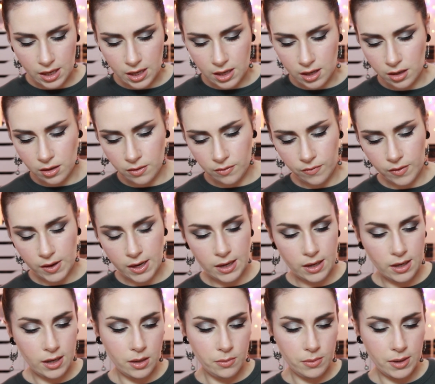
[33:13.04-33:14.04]
then
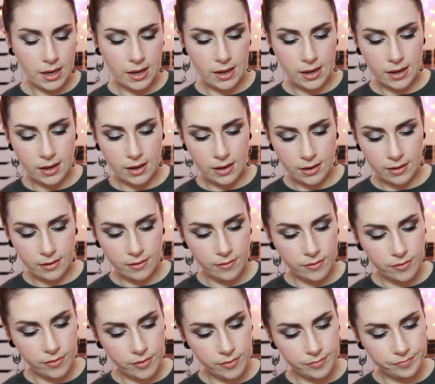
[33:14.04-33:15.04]
finally we
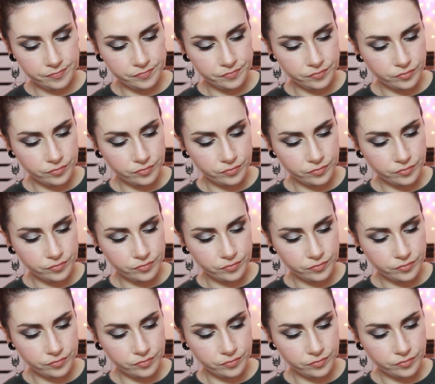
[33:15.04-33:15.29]
have